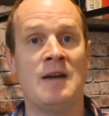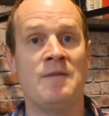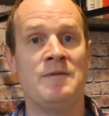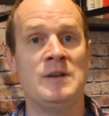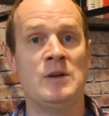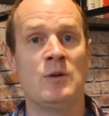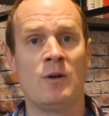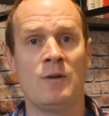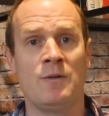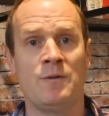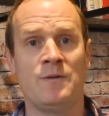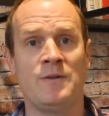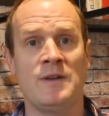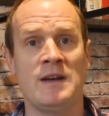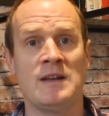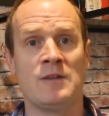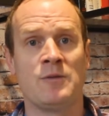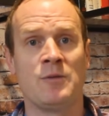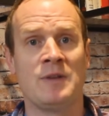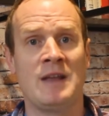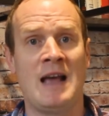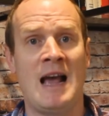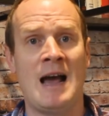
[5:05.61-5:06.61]
if you are
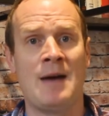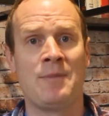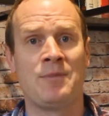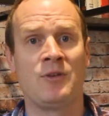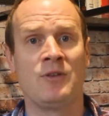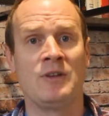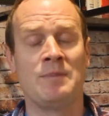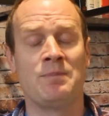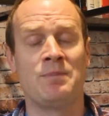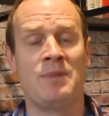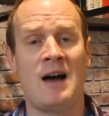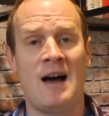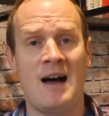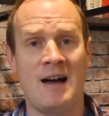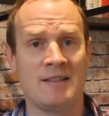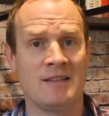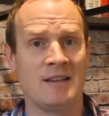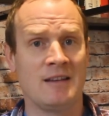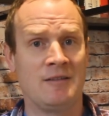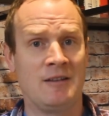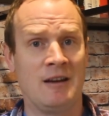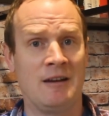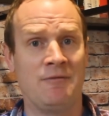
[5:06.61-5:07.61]
faced with absolutely
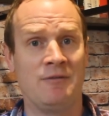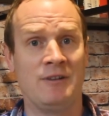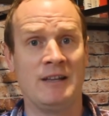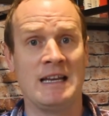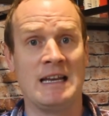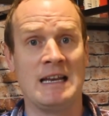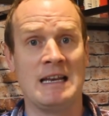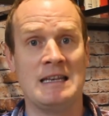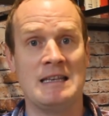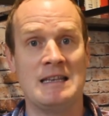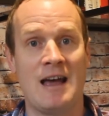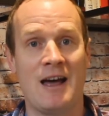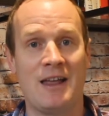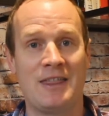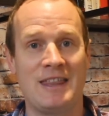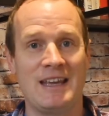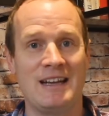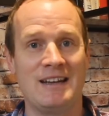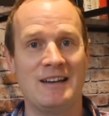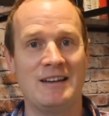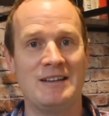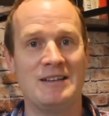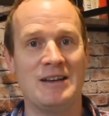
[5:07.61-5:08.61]
positively
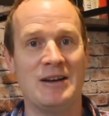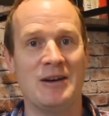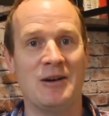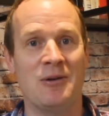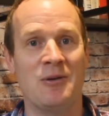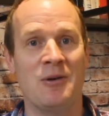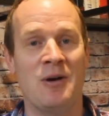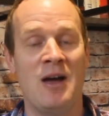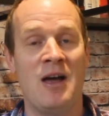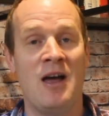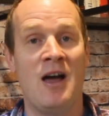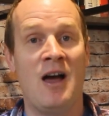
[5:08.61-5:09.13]
nothing to do,